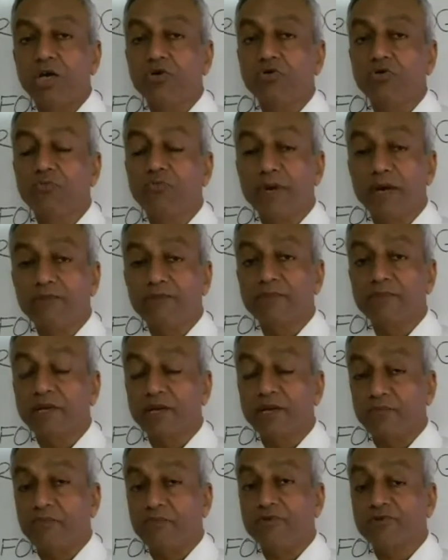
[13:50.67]
you become the
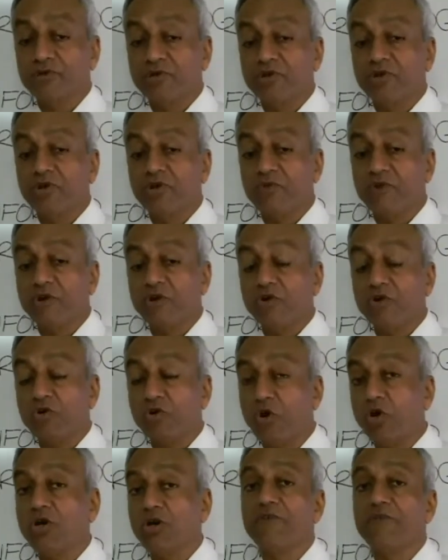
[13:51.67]
repository of a
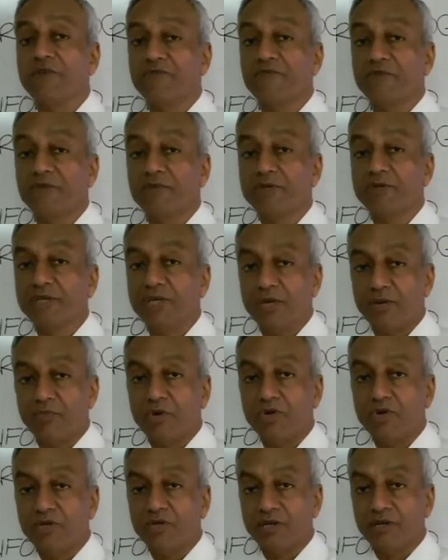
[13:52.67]
lot of information
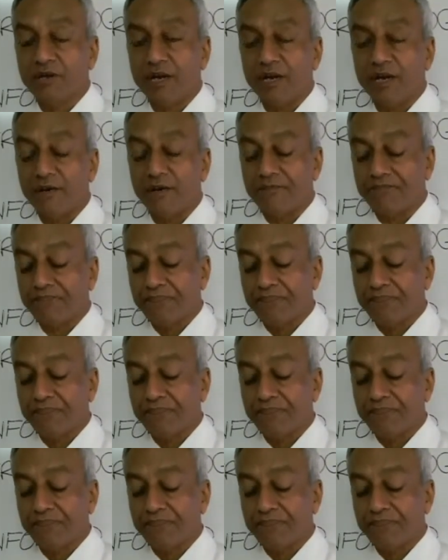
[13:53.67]
about the training.